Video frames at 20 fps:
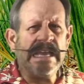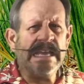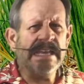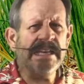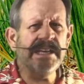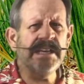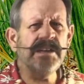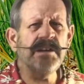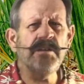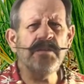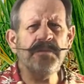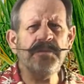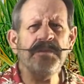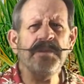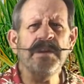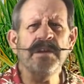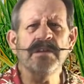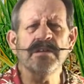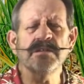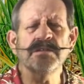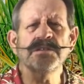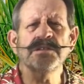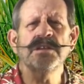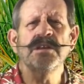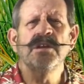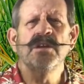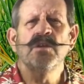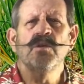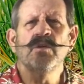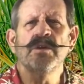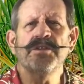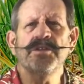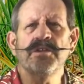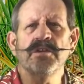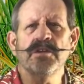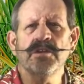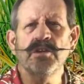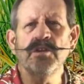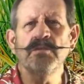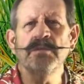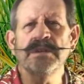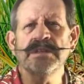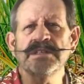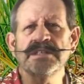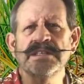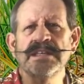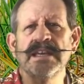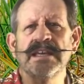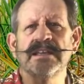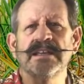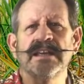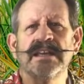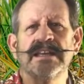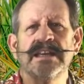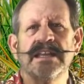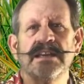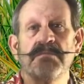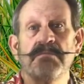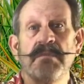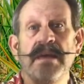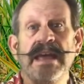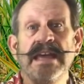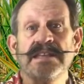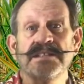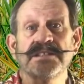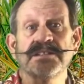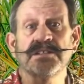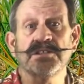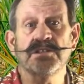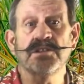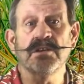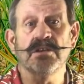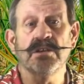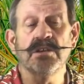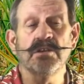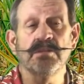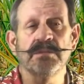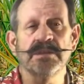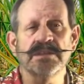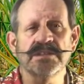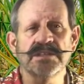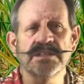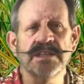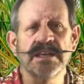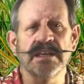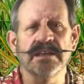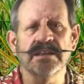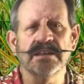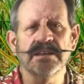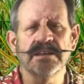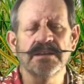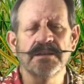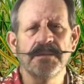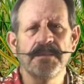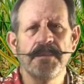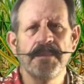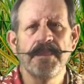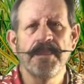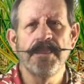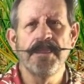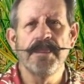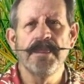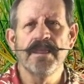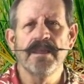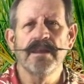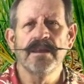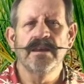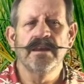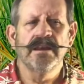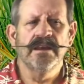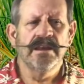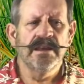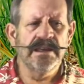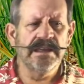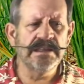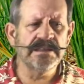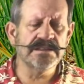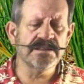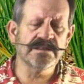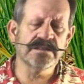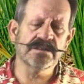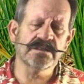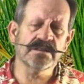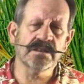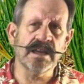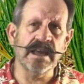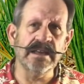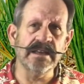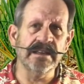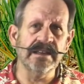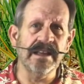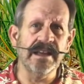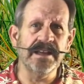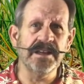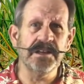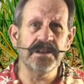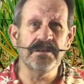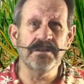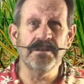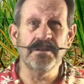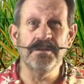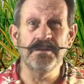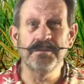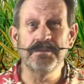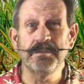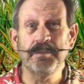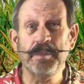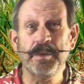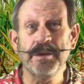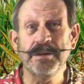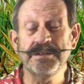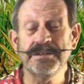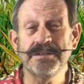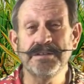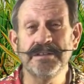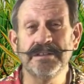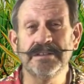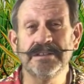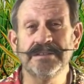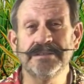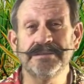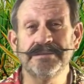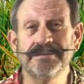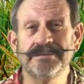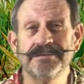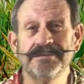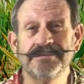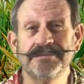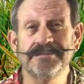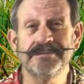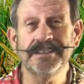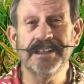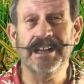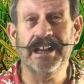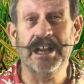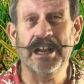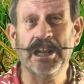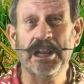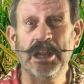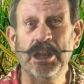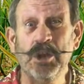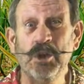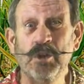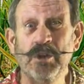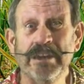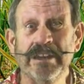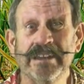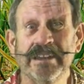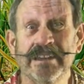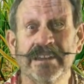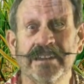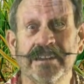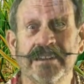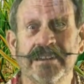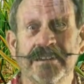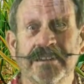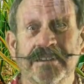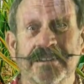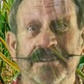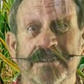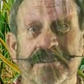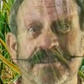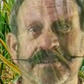It interferes with your human scent and it masks your human scent. It's kind of like your own personal cloaking